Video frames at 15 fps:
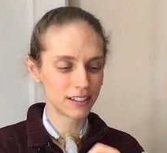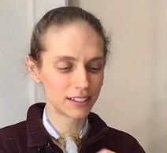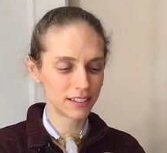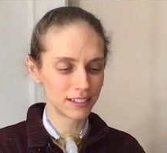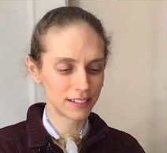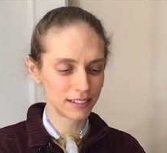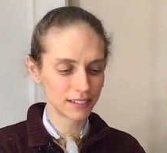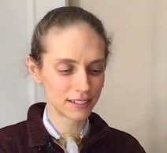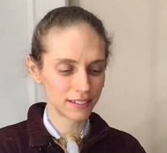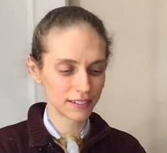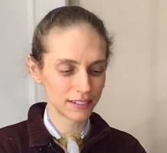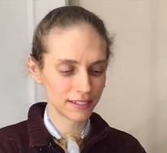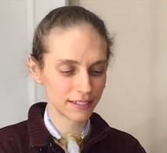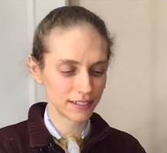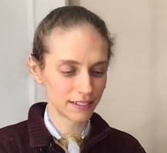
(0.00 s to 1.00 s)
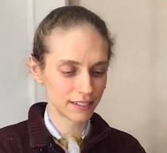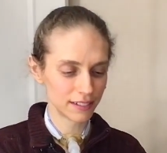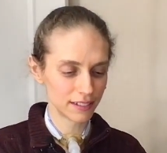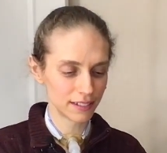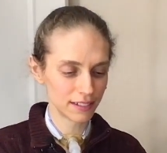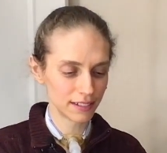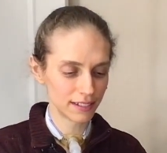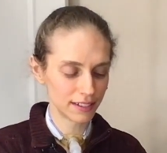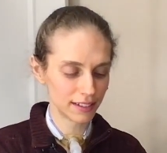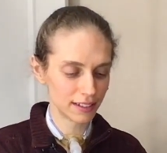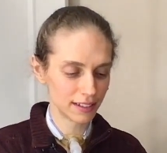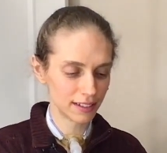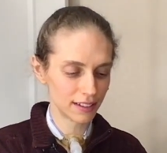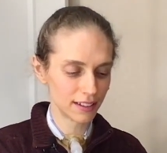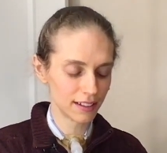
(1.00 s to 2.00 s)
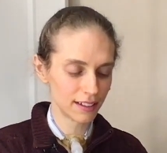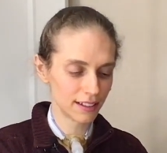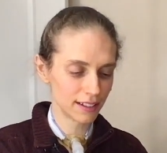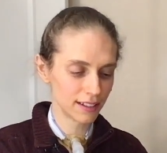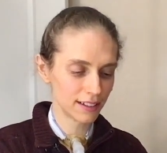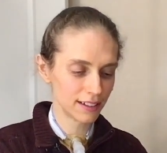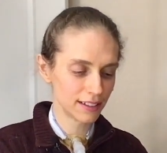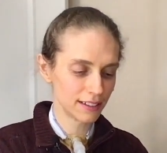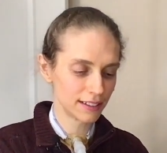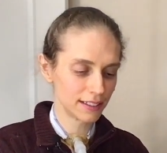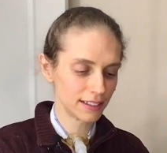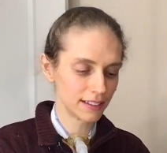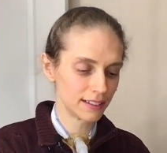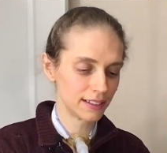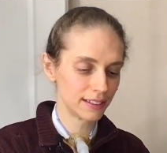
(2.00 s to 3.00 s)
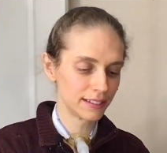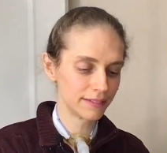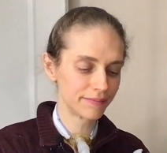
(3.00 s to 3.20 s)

[no speech]